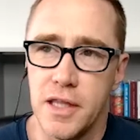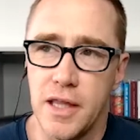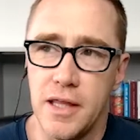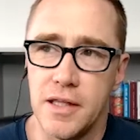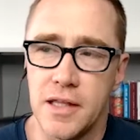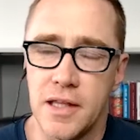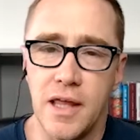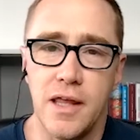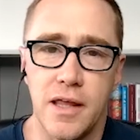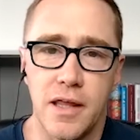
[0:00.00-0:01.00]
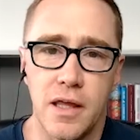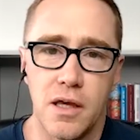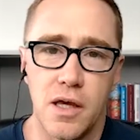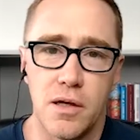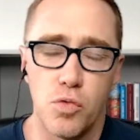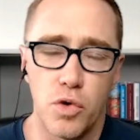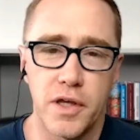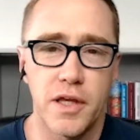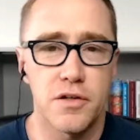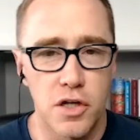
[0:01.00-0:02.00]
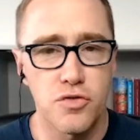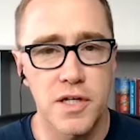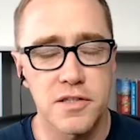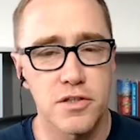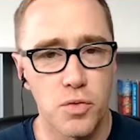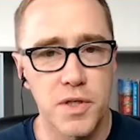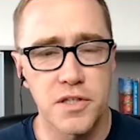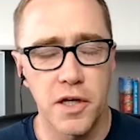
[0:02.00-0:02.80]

Ian King really addressed this recently.